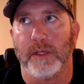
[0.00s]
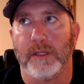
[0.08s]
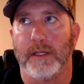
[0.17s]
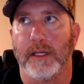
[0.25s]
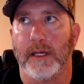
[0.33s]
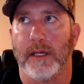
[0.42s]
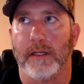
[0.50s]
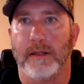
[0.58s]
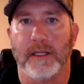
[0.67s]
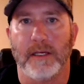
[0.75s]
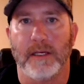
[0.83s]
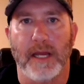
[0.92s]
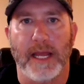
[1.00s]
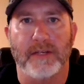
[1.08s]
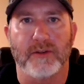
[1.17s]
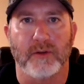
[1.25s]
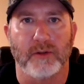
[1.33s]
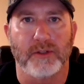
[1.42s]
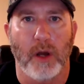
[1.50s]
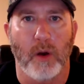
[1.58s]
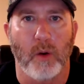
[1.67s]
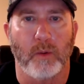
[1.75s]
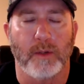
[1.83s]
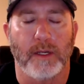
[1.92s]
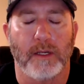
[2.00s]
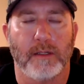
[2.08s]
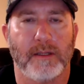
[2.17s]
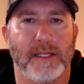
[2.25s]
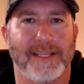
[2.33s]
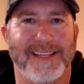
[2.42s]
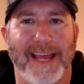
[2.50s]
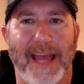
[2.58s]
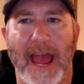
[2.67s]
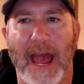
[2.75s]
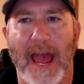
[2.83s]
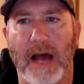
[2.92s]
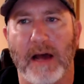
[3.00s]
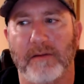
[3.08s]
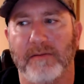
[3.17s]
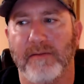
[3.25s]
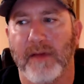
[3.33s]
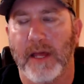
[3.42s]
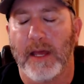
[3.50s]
the nasal tone that they have,